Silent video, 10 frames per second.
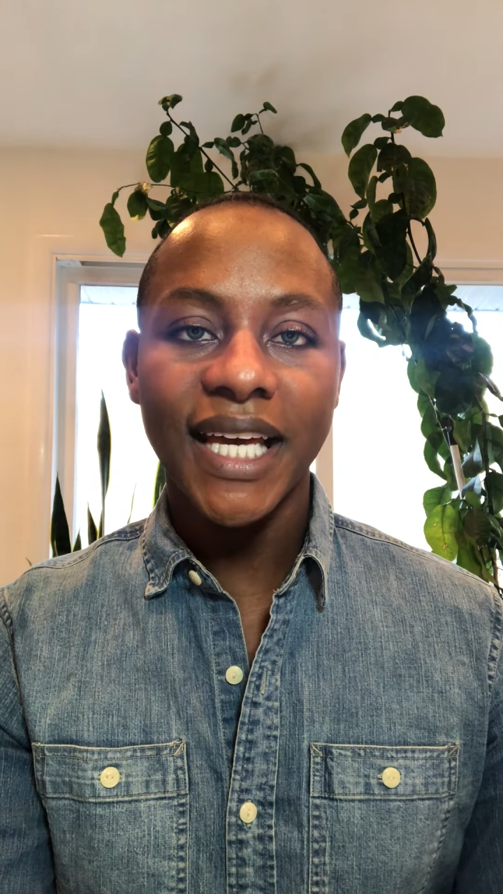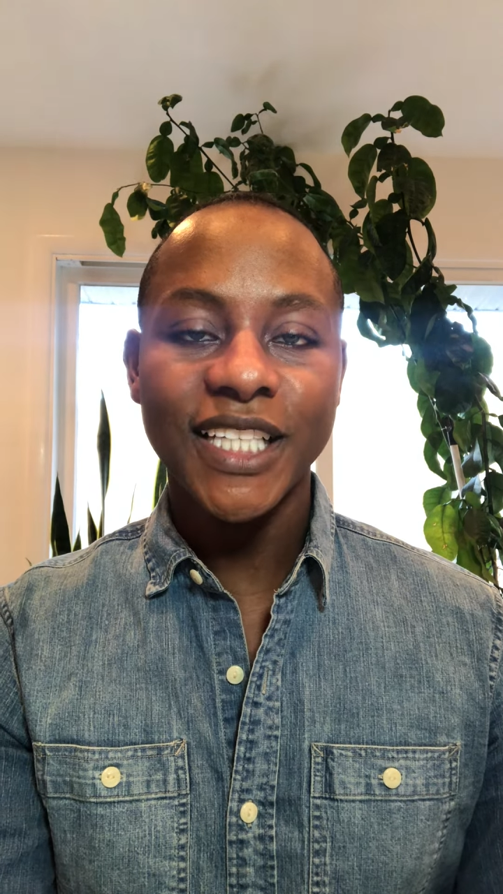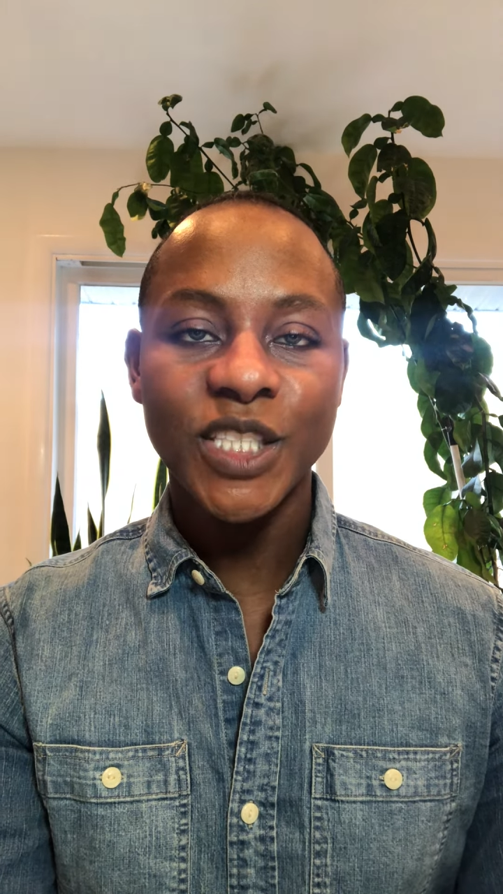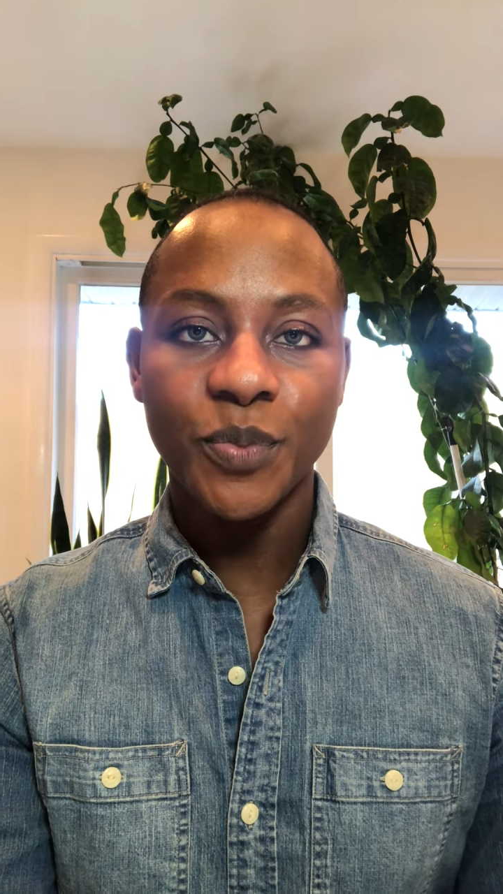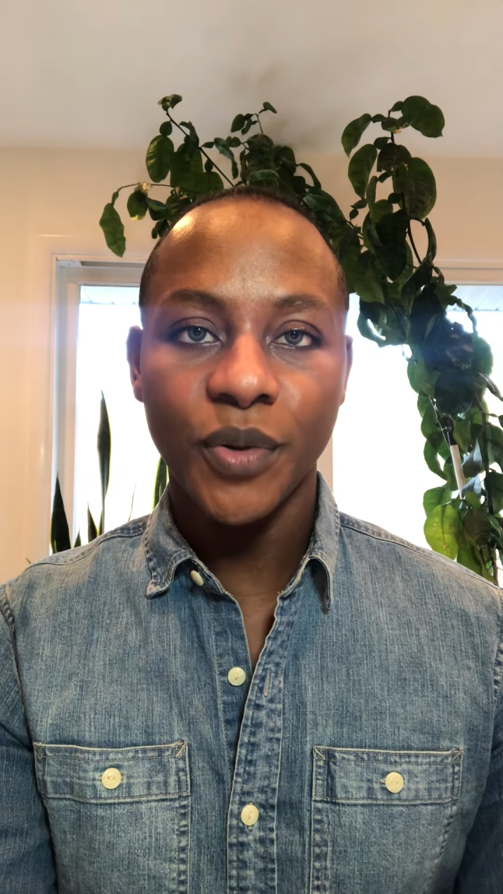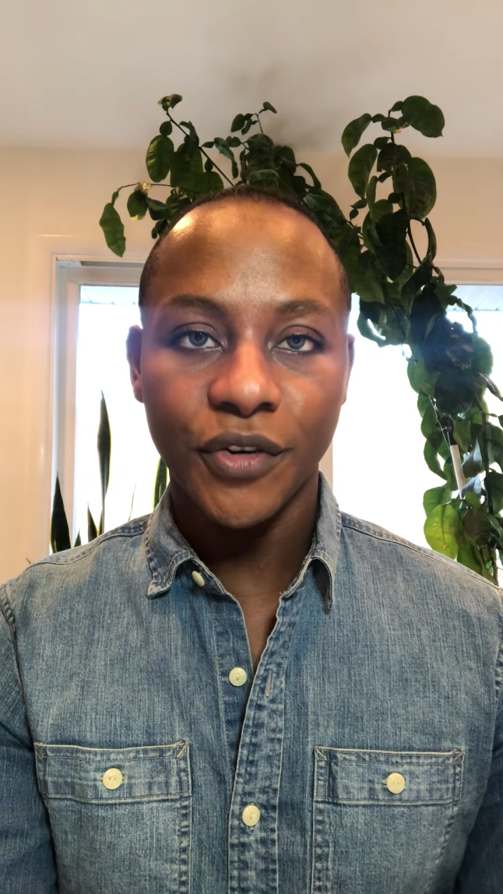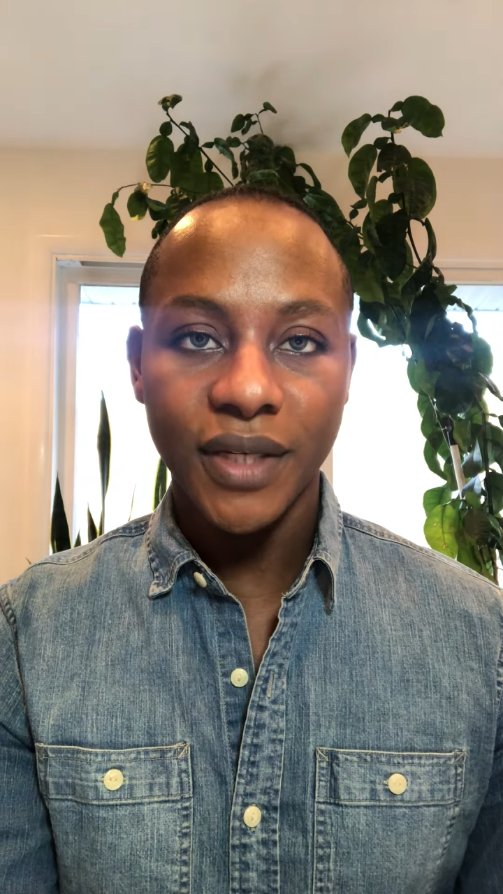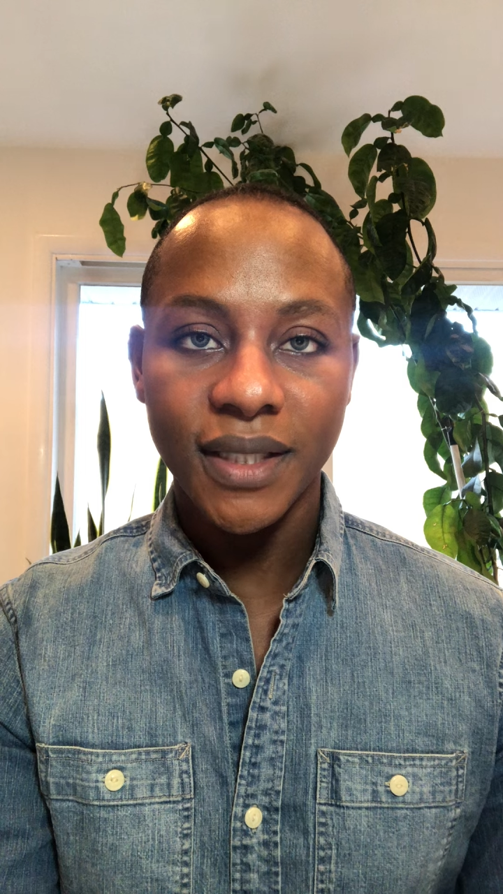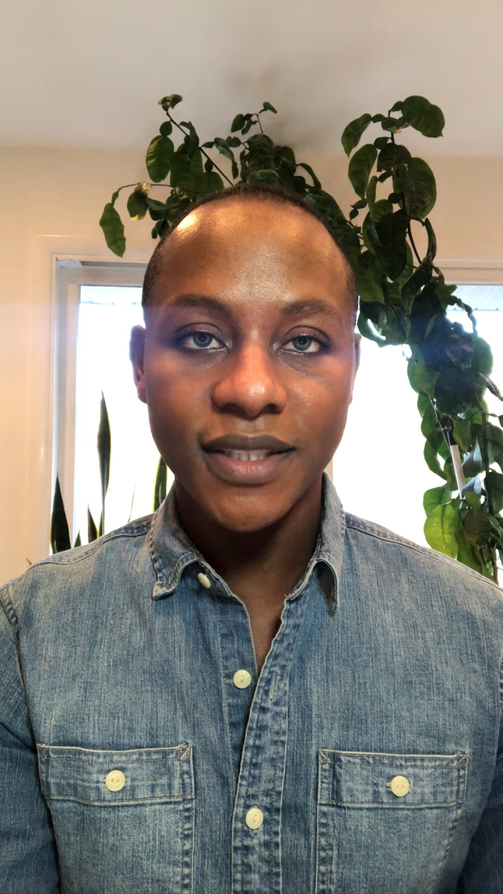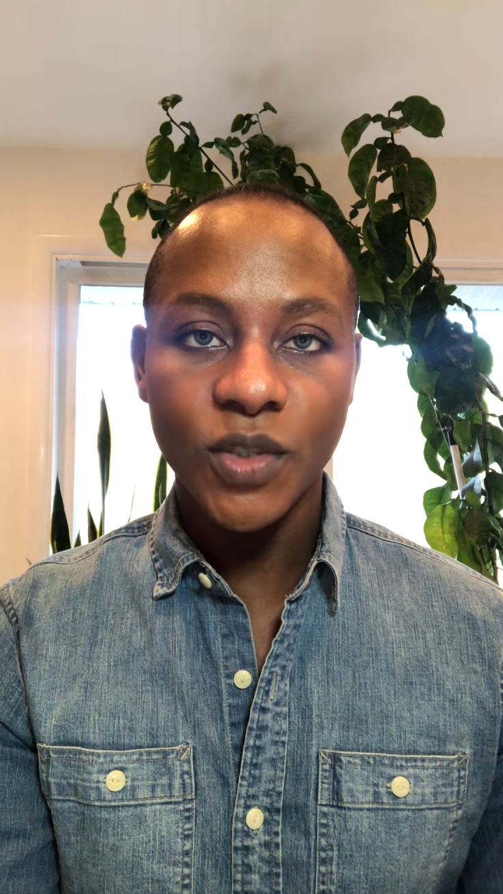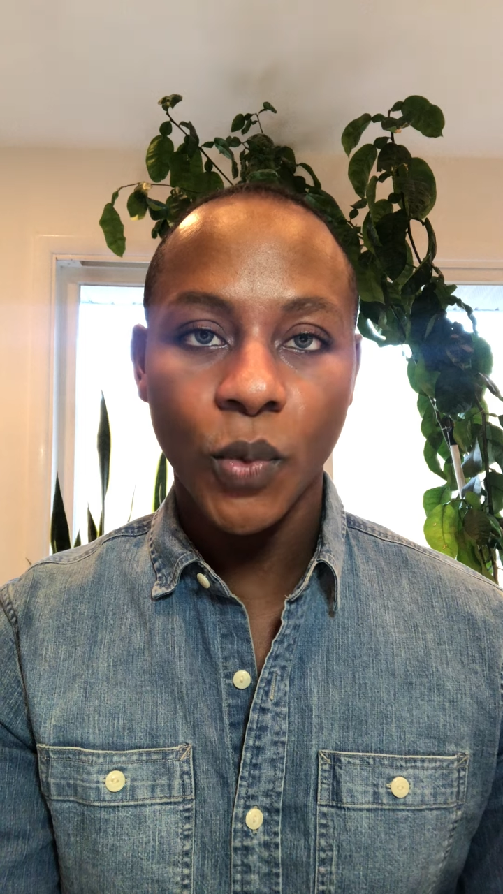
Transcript: experience,